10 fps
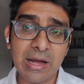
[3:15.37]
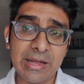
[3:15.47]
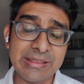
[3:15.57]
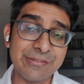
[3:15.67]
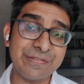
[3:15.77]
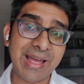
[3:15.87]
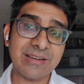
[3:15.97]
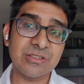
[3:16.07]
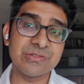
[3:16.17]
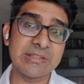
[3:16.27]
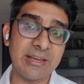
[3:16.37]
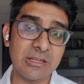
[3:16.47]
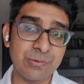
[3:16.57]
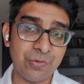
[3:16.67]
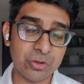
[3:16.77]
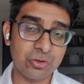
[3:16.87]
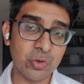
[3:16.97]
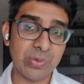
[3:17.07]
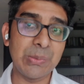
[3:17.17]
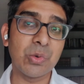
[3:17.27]
in the facts of the case before the
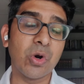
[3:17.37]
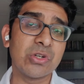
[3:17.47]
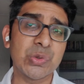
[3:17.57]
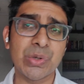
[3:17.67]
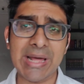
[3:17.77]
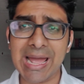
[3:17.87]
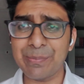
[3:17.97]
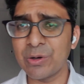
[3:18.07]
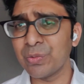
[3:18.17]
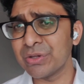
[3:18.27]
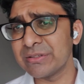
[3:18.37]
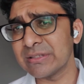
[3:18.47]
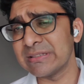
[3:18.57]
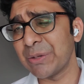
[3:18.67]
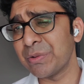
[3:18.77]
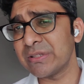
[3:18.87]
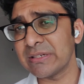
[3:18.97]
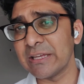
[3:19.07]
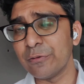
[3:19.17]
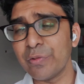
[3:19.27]
Supreme Court, so what happened was there was
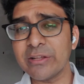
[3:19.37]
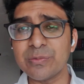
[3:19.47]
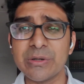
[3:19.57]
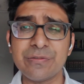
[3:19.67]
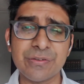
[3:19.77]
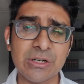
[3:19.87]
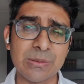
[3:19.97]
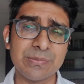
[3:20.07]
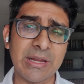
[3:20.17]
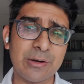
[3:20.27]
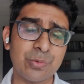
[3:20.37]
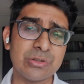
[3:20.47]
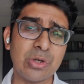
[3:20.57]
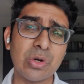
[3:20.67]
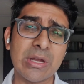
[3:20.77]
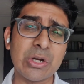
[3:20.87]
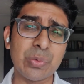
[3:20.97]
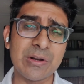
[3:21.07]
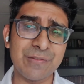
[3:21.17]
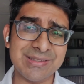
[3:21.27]
an investment firm that was looking
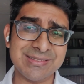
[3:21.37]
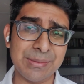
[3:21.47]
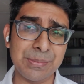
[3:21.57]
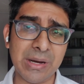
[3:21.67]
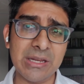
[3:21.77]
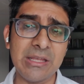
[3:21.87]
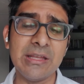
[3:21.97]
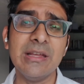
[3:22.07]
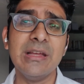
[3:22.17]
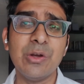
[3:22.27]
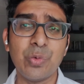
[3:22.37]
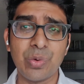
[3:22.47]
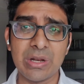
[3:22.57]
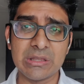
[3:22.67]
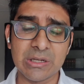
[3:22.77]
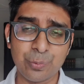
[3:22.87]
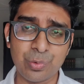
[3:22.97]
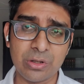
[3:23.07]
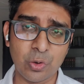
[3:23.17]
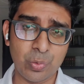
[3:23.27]
to invest some money with
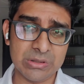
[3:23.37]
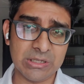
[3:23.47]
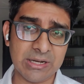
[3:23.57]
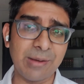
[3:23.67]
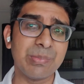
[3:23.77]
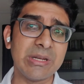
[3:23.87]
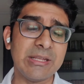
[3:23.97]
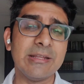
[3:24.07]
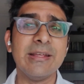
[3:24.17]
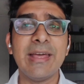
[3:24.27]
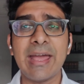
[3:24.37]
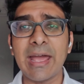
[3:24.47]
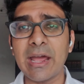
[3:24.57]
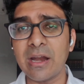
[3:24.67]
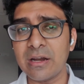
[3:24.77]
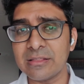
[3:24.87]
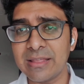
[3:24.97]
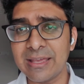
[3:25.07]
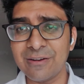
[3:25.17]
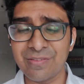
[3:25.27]
the company, and
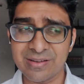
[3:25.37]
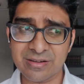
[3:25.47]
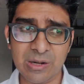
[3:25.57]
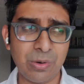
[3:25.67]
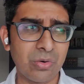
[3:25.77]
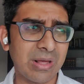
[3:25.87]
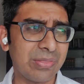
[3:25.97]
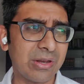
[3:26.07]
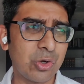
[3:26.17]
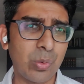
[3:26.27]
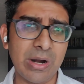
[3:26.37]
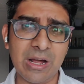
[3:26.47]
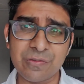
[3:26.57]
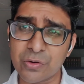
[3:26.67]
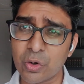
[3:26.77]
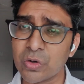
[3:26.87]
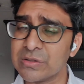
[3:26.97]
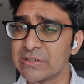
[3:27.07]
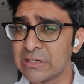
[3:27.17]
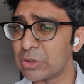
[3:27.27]
they invested about, I think, 2.5
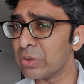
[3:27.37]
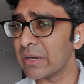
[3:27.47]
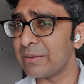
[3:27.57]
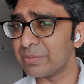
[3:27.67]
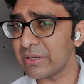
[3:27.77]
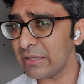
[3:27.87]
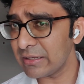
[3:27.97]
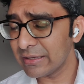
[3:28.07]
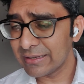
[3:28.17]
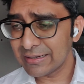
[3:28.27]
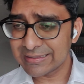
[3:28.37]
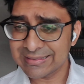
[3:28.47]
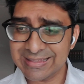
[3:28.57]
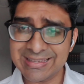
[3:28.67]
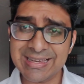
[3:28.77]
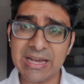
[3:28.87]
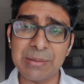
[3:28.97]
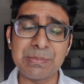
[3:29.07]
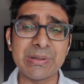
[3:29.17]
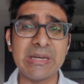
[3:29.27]
crores into the company. The
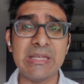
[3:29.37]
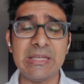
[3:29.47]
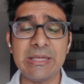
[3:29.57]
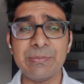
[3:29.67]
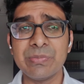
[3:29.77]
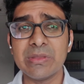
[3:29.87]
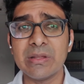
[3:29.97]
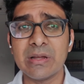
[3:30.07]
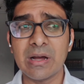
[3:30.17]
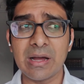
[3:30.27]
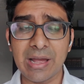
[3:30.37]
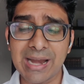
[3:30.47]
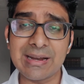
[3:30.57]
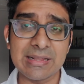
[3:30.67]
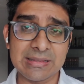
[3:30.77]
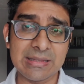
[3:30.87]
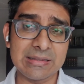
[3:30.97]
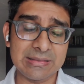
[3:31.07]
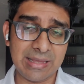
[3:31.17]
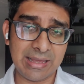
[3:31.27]
company and
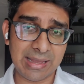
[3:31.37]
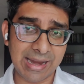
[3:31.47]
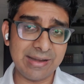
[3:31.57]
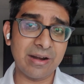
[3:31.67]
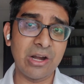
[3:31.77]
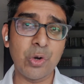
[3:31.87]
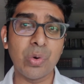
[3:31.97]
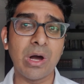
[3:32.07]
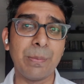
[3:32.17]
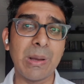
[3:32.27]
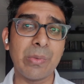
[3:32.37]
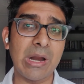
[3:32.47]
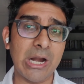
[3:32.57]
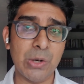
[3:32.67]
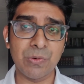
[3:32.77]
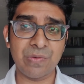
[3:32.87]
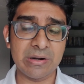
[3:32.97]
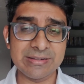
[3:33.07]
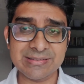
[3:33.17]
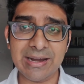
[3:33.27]
they entered into a memorandum of
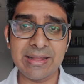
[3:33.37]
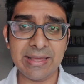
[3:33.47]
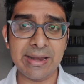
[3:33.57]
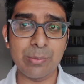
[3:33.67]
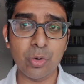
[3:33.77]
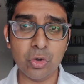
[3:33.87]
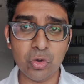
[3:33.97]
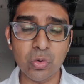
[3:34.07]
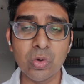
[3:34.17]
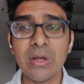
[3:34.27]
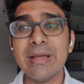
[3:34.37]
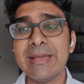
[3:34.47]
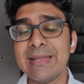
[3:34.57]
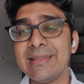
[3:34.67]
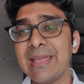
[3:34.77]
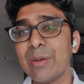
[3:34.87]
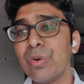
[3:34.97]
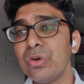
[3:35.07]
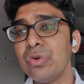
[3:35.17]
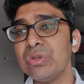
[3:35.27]
understanding, an MOU. In the
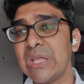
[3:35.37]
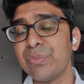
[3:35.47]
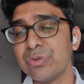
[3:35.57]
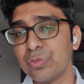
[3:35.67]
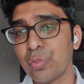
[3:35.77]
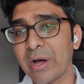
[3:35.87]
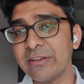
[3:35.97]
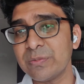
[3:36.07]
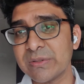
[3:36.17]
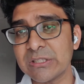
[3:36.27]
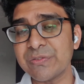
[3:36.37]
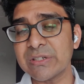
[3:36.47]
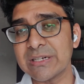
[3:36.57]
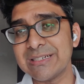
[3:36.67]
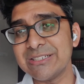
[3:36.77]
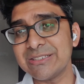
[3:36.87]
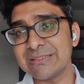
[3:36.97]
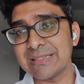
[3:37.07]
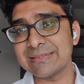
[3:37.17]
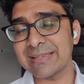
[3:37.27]
MOU, there was one specific
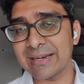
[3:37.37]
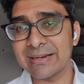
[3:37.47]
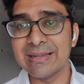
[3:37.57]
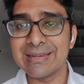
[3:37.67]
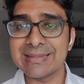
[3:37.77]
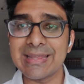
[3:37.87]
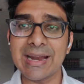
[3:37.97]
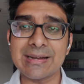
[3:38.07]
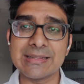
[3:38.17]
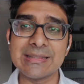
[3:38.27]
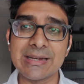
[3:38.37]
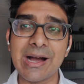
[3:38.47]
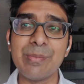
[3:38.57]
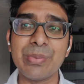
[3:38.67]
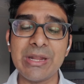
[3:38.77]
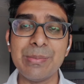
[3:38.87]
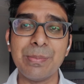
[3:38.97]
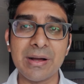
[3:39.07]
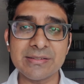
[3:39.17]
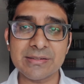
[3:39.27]
condition that said that the company
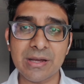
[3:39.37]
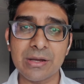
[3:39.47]
must,